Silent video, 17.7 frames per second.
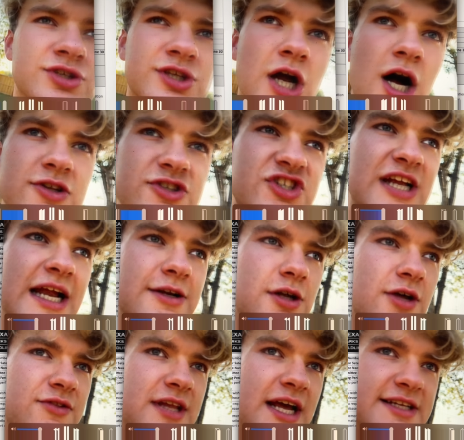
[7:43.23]
can't
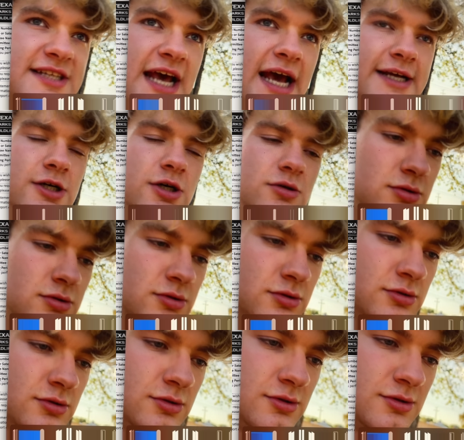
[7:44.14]
stand on their tail.
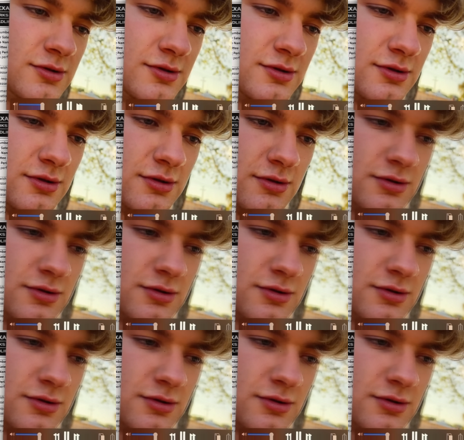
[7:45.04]
Yeah, they can.